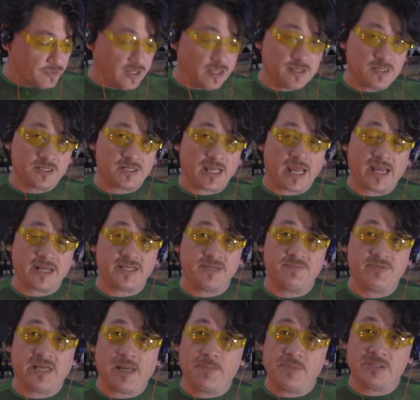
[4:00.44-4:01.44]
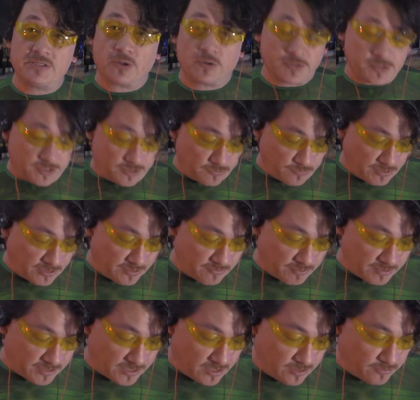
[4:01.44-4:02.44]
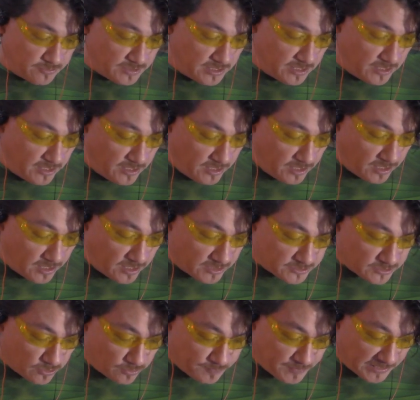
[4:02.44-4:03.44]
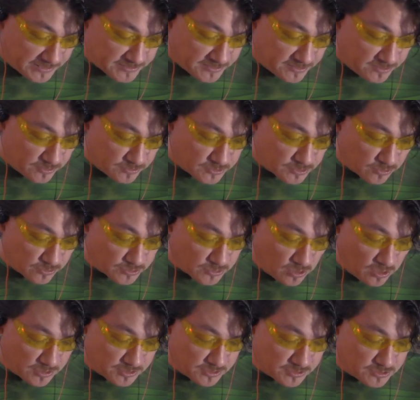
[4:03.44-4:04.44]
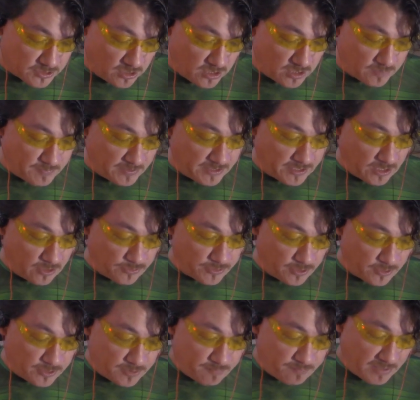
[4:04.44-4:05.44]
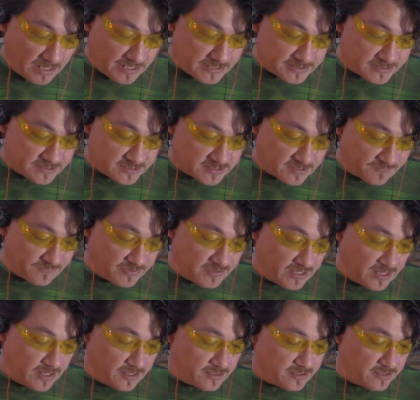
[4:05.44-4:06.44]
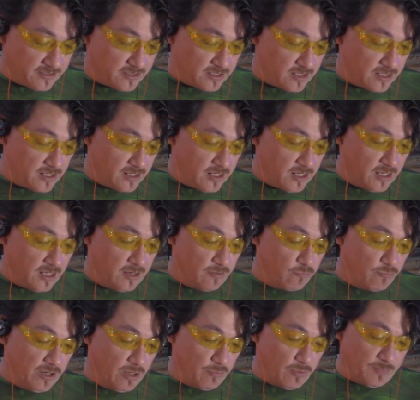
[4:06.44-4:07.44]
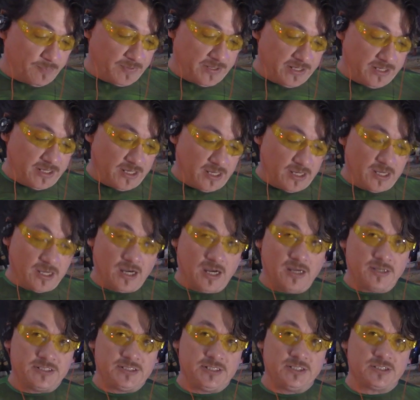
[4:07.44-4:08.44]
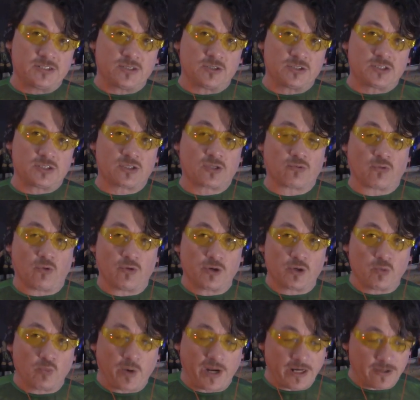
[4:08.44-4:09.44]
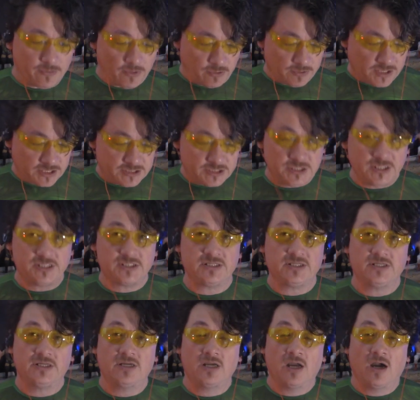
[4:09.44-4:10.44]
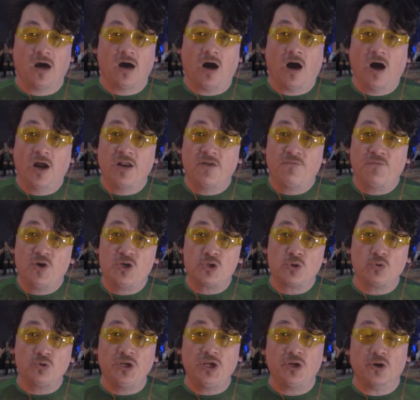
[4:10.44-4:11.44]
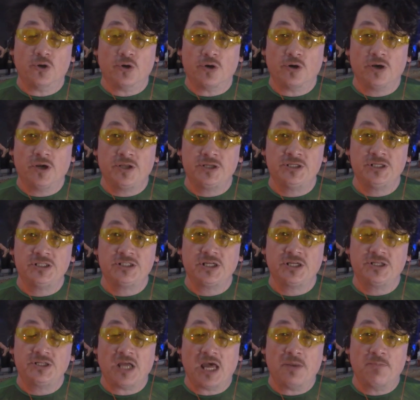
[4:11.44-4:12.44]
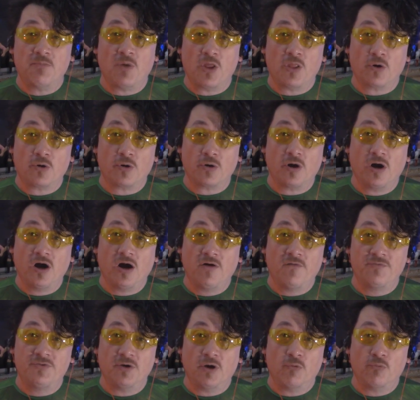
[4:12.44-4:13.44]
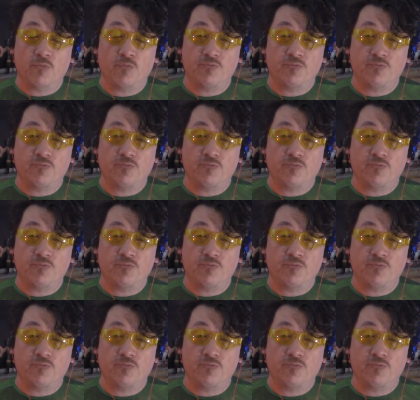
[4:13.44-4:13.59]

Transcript: and the tag team champions aren't in the ring right now. So basically, they're talking about how they're the best and stuff like that. And Rhea Ripley, she starts throwing her weight around because she's the unofficial leader. She's a den mother of the